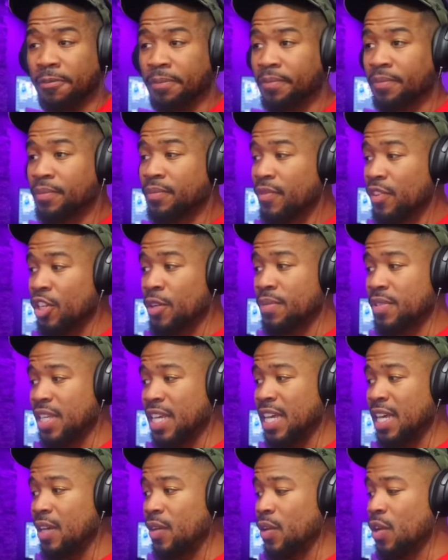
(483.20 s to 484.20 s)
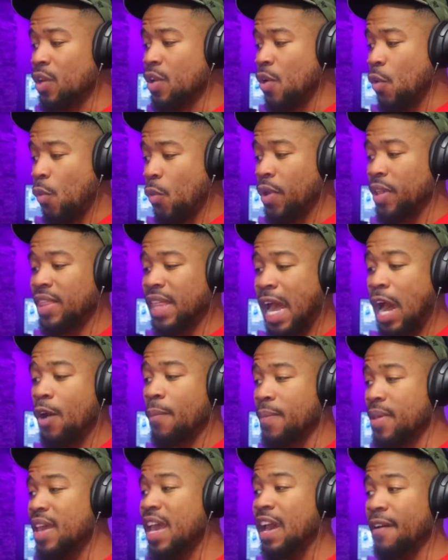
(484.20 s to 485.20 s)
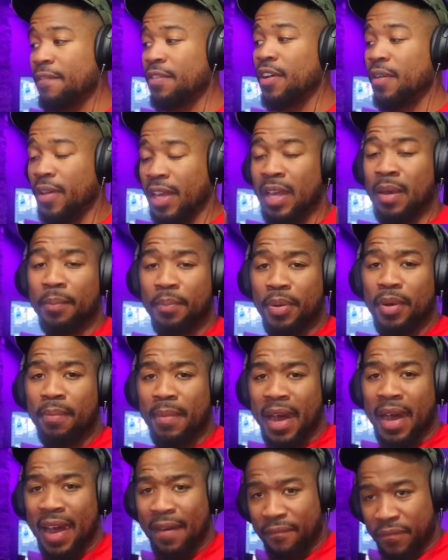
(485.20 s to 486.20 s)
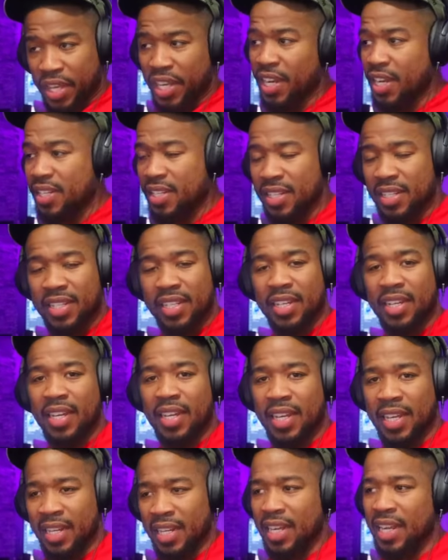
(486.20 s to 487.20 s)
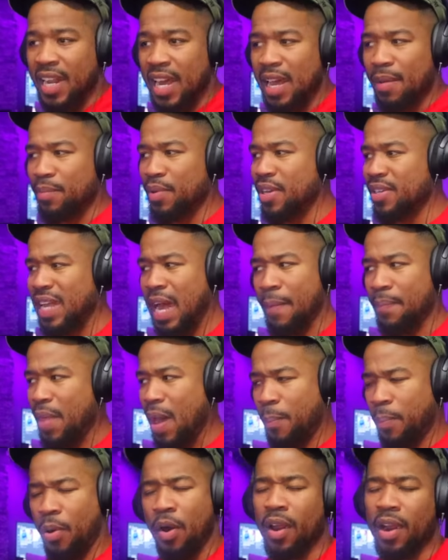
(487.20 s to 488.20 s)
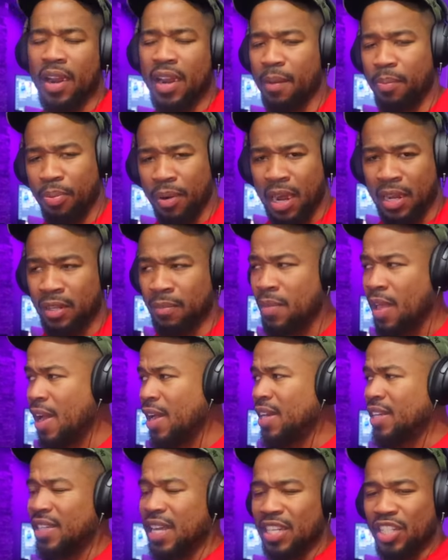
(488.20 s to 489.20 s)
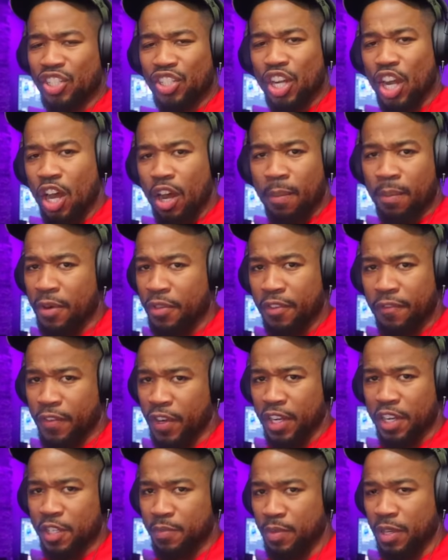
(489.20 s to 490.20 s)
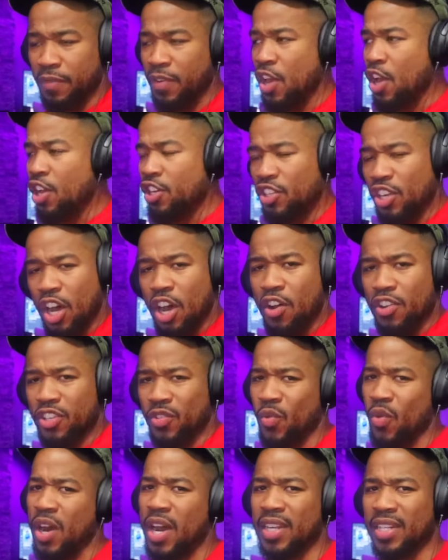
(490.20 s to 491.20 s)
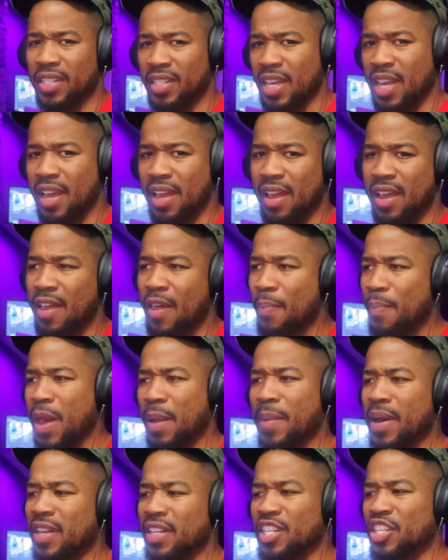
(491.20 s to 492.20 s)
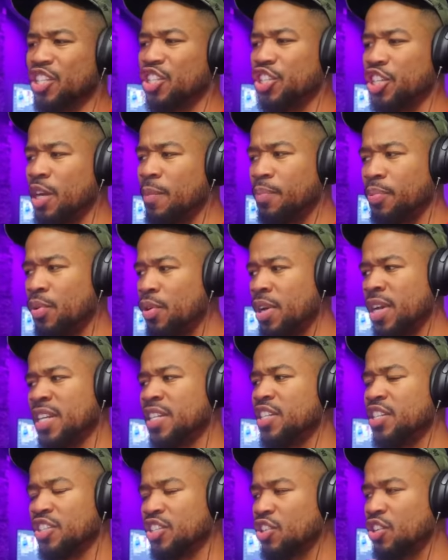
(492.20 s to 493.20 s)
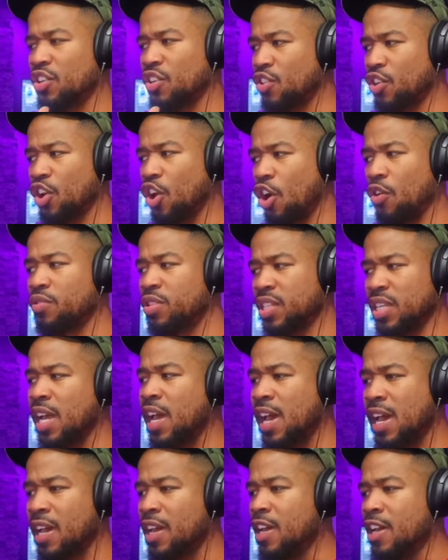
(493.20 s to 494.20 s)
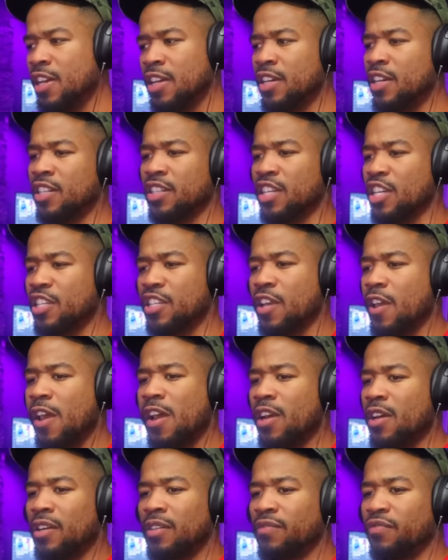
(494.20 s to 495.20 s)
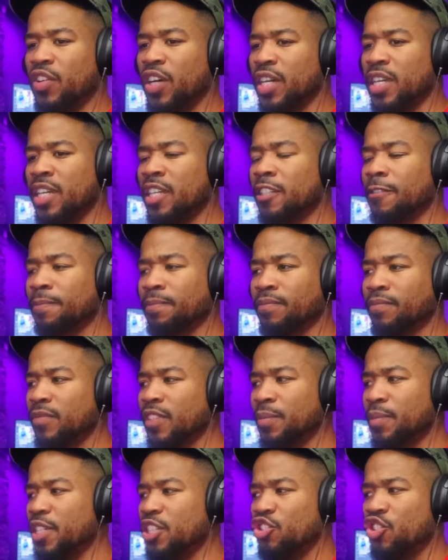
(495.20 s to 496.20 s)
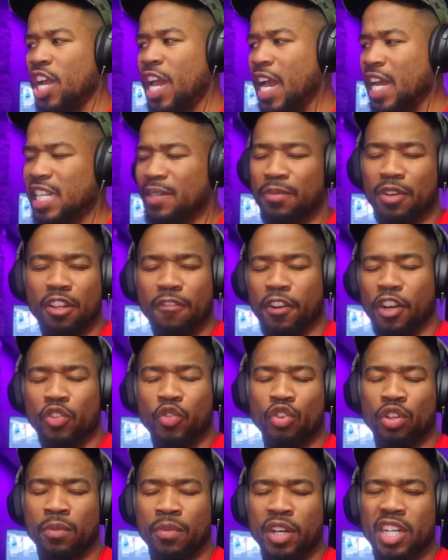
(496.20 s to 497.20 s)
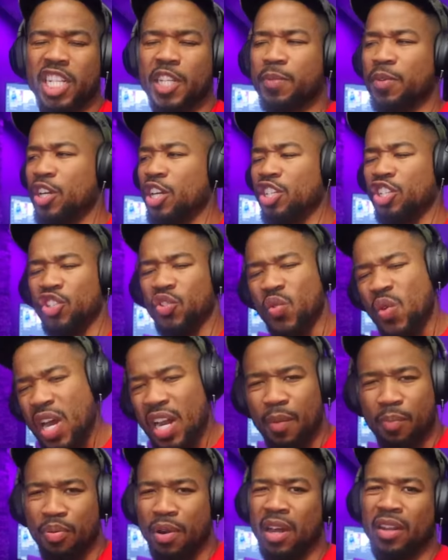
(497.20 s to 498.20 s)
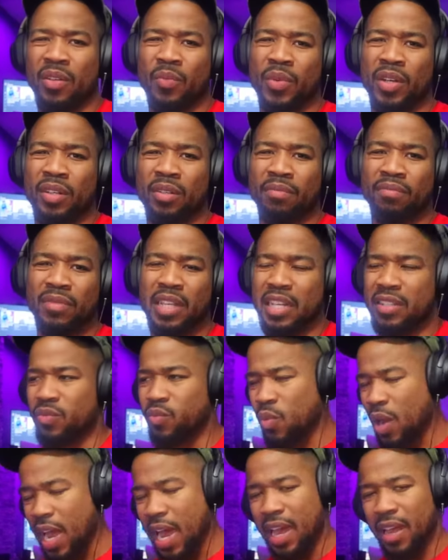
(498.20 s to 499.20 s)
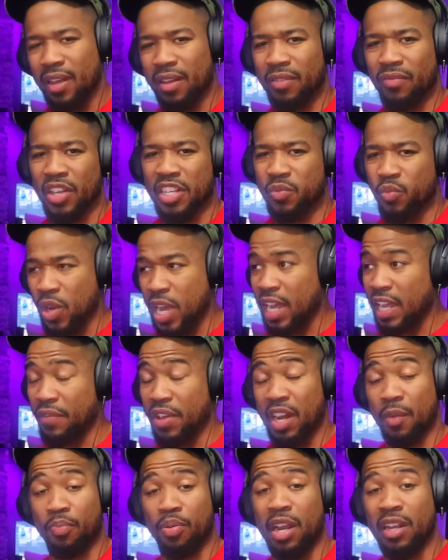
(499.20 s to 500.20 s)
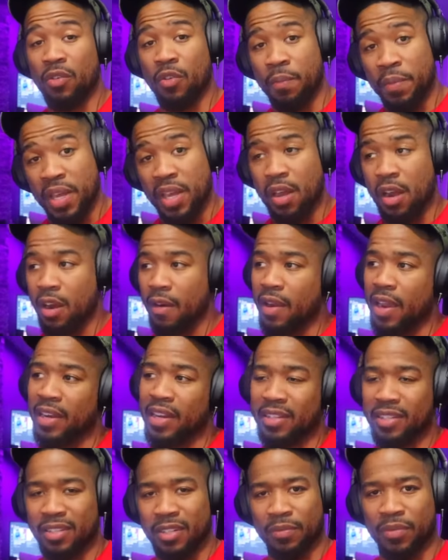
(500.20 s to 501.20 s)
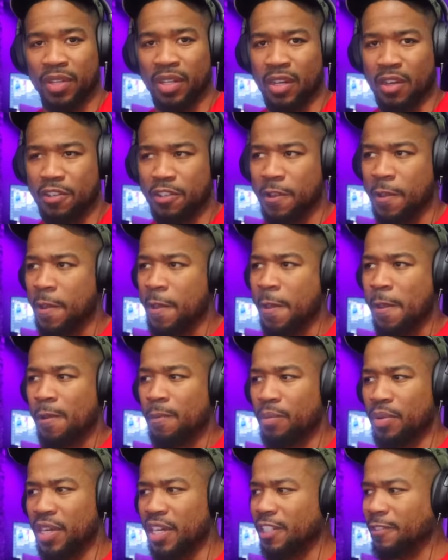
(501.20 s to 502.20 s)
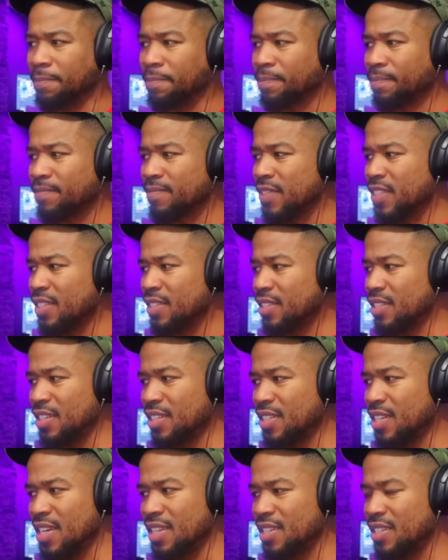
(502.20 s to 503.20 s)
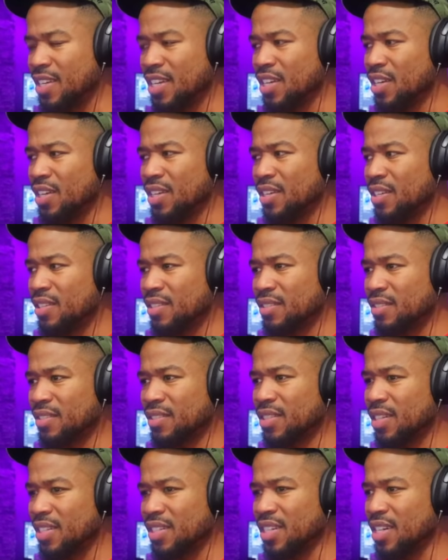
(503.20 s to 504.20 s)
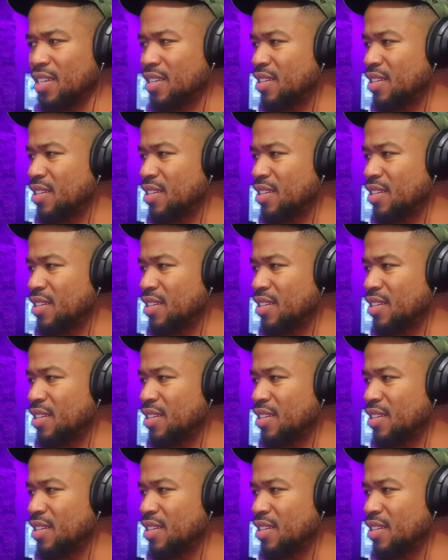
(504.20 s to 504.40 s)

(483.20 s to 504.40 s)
you know what I'm saying, without me having to input my fingers into any of that, because I'm not part of that problem. That's y'all motherfuckers beef. Y'all squash that. I'm not about to just jump on and just co-sign and just fucking be dragging this motherfucker through the mud just because you got a problem with him. That's whack. That's whack. If you got a problem with me, alright, that's something else. But to just do